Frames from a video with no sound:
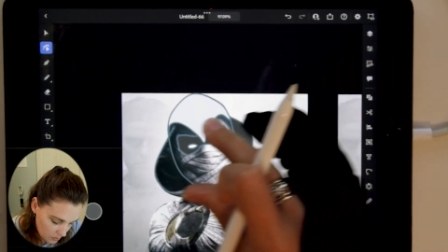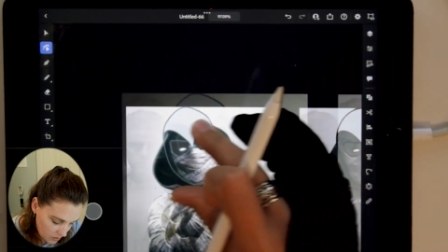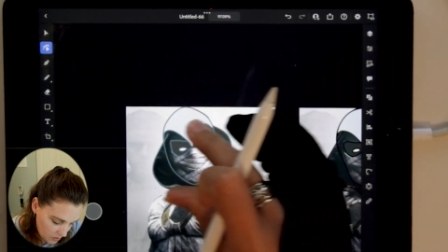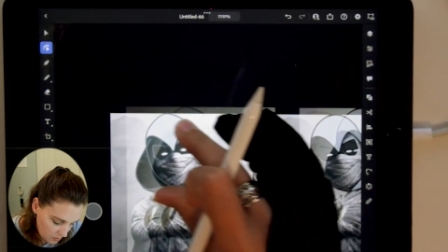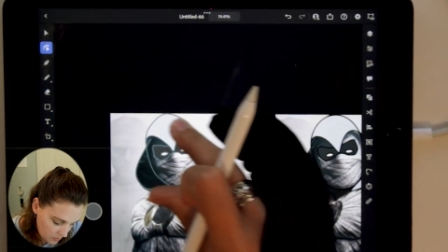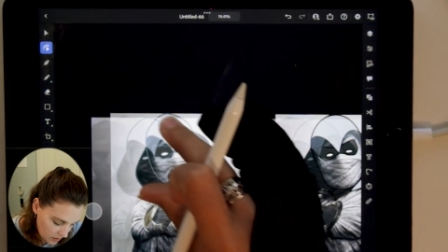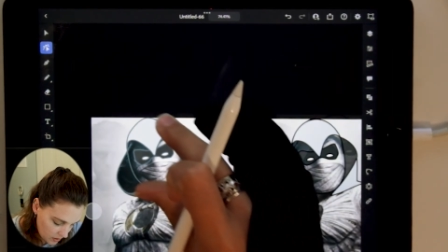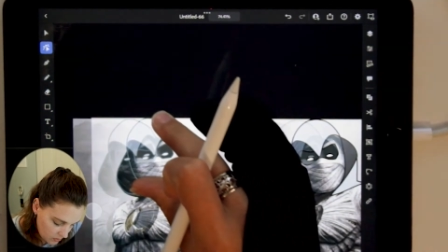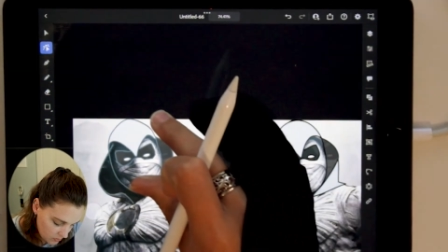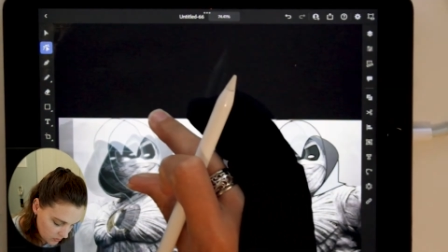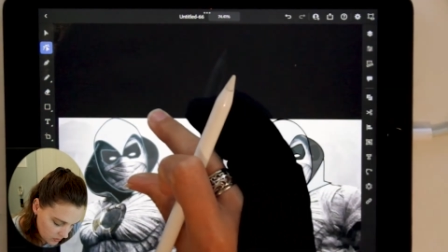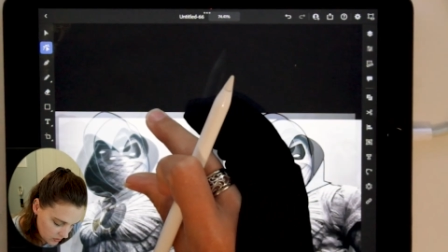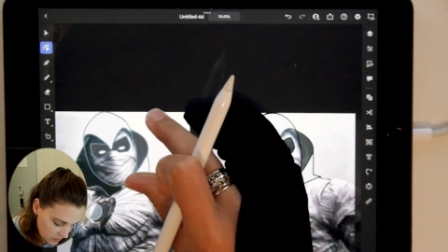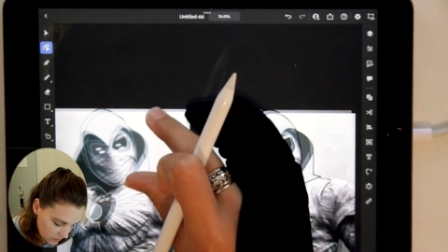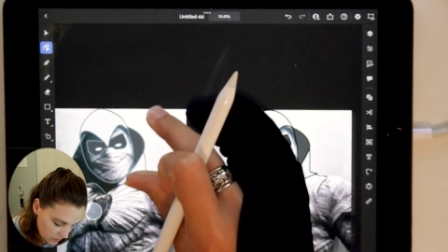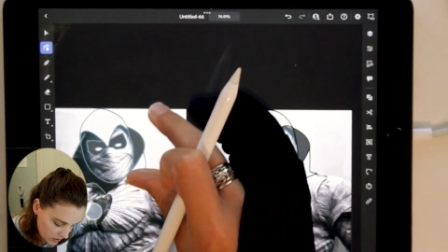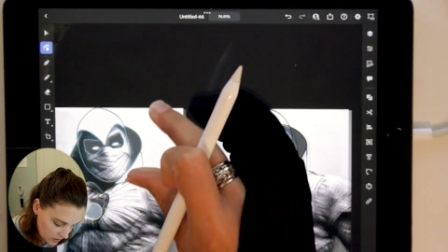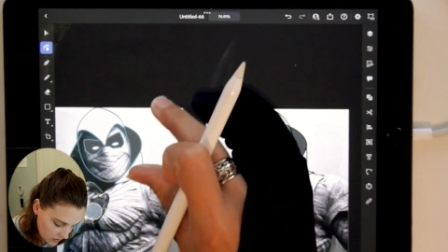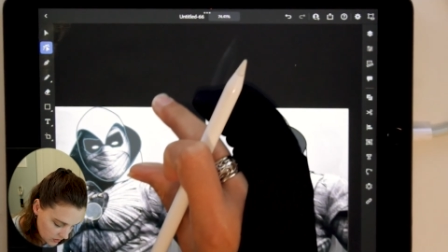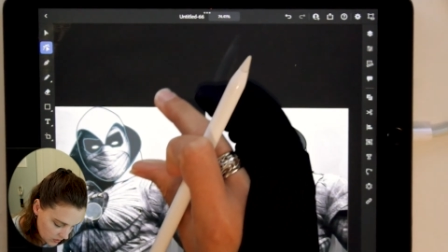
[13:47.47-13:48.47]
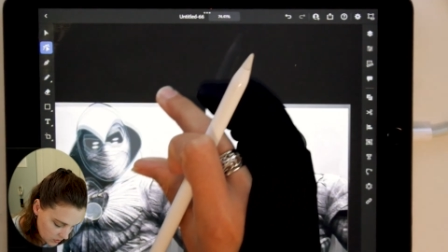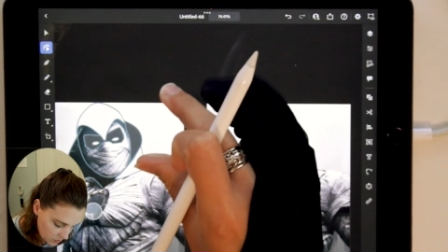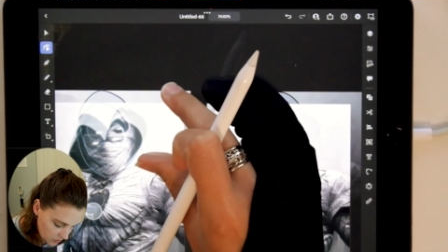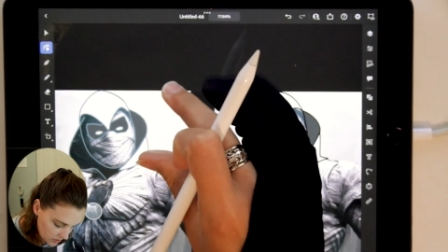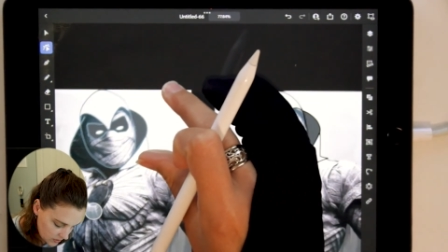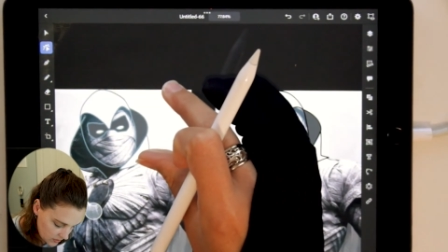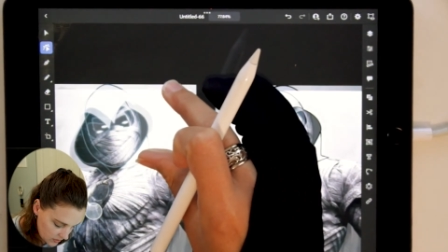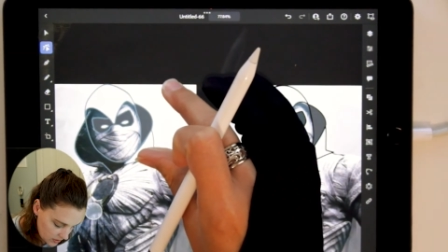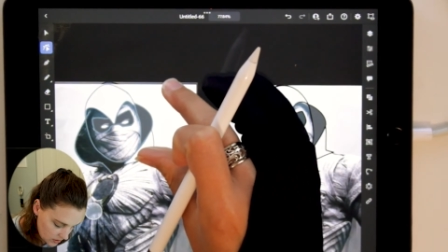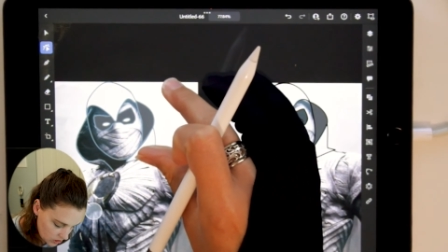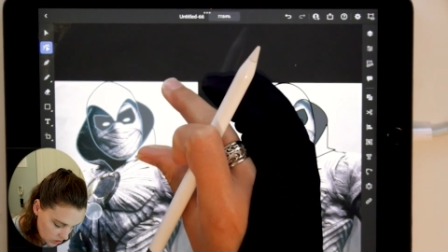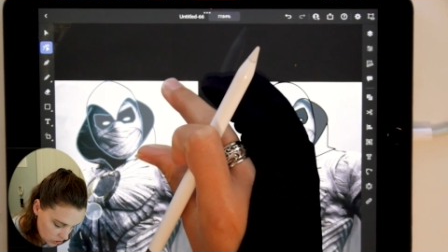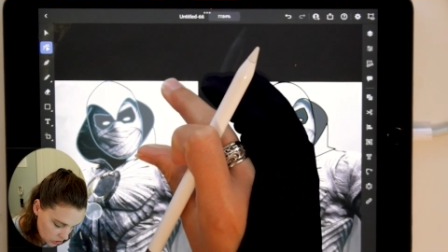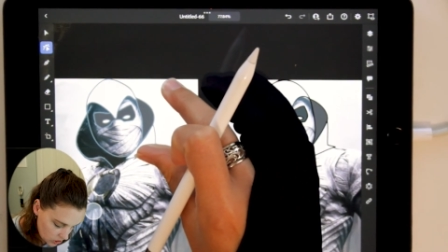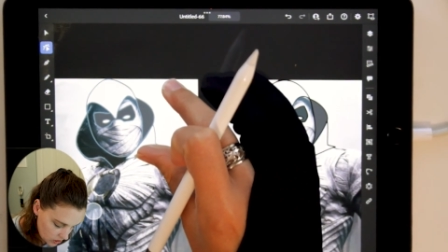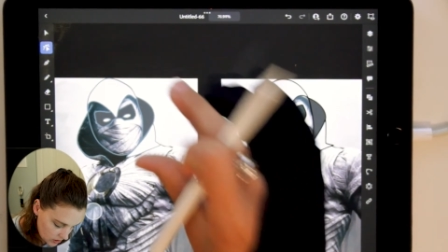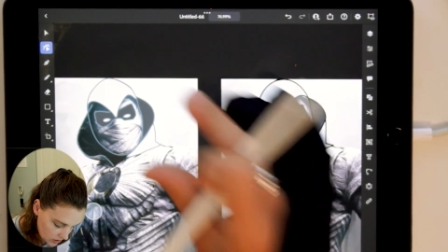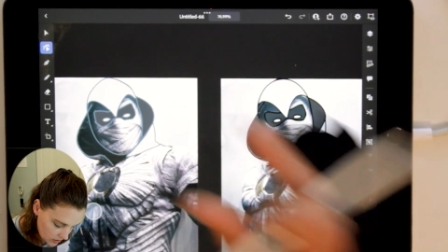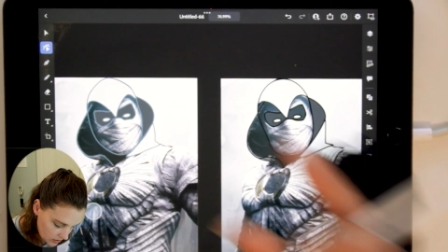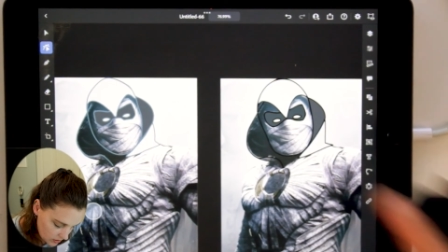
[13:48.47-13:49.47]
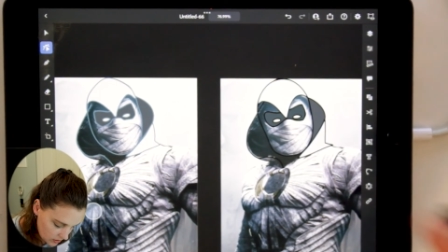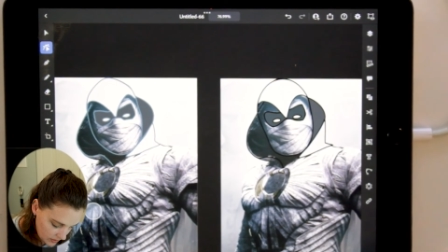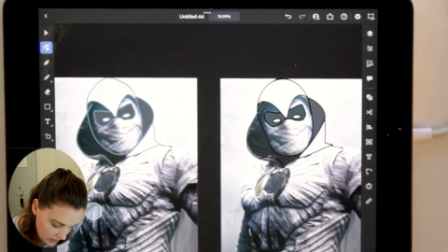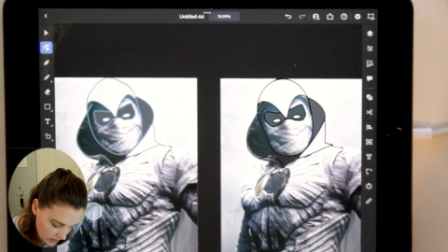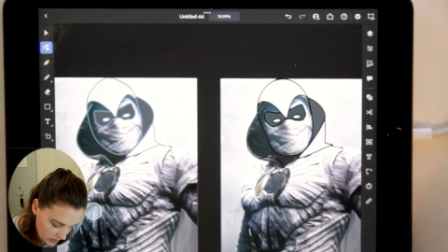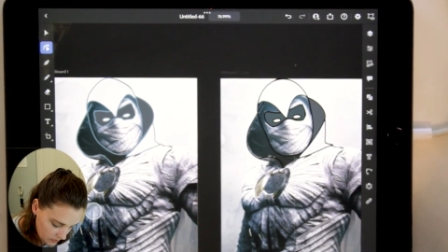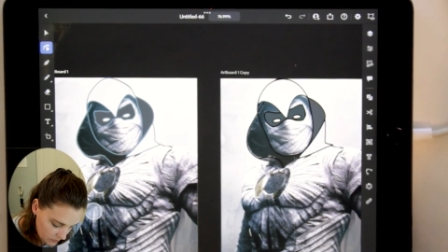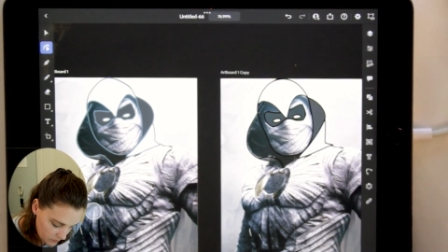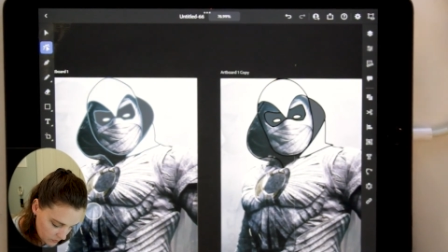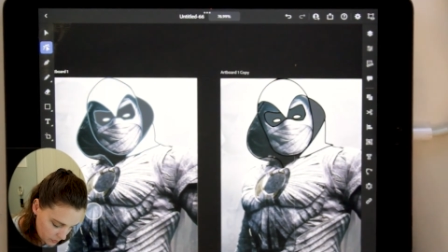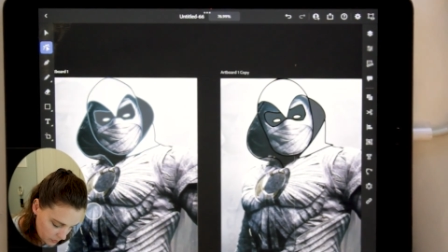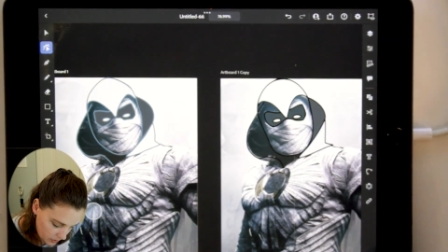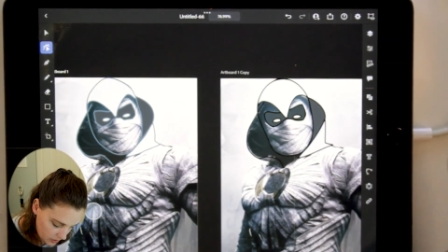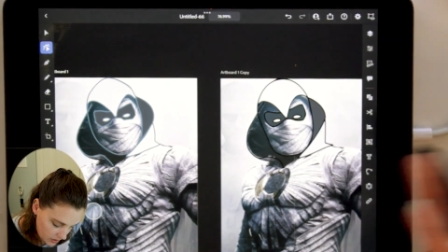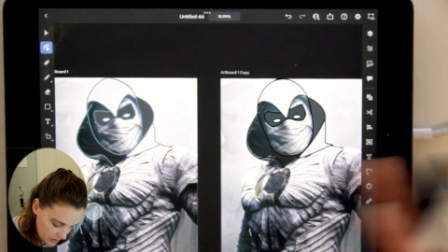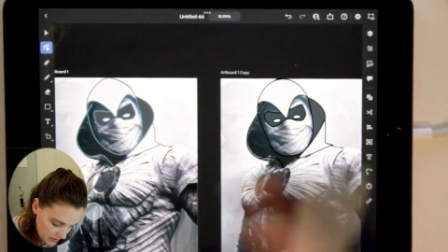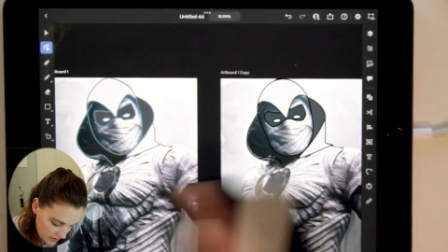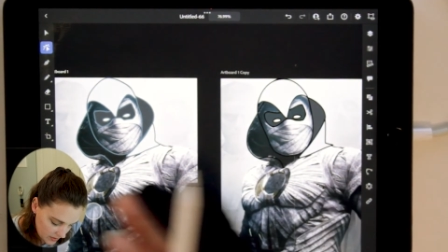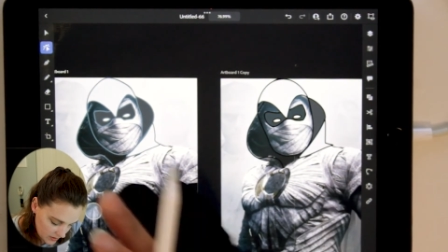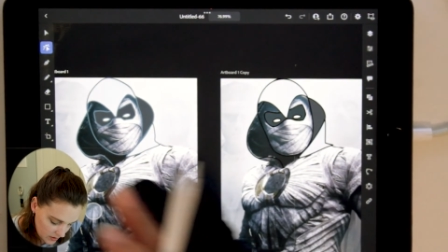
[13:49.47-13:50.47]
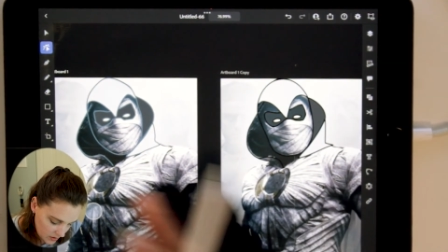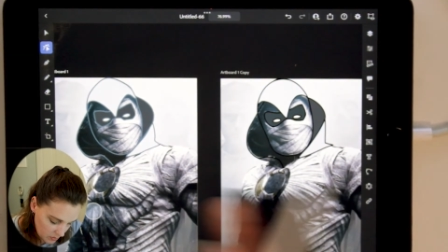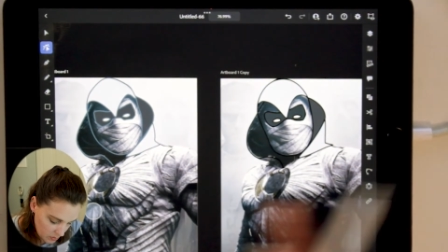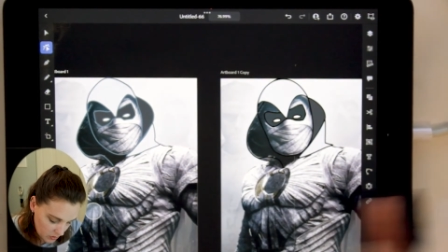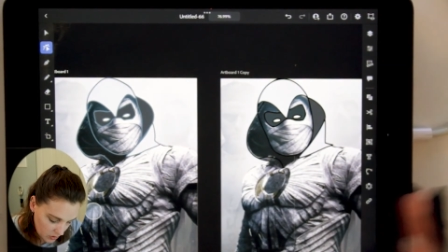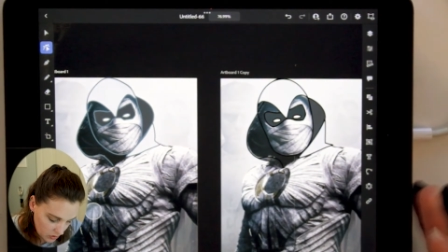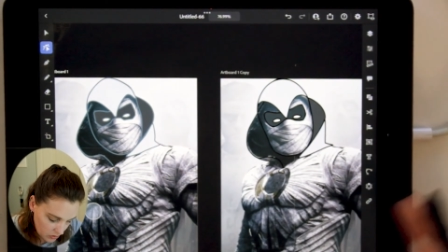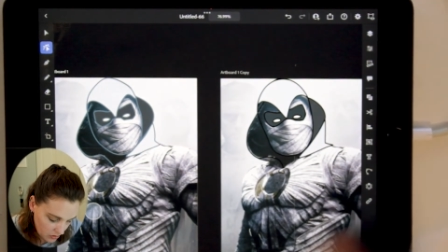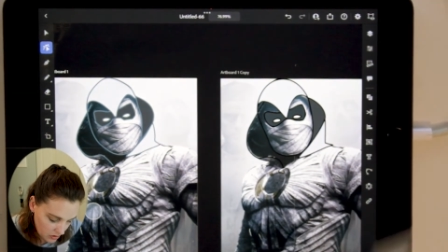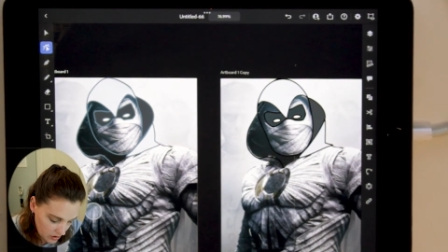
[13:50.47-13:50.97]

amount of customization and a pretty similar,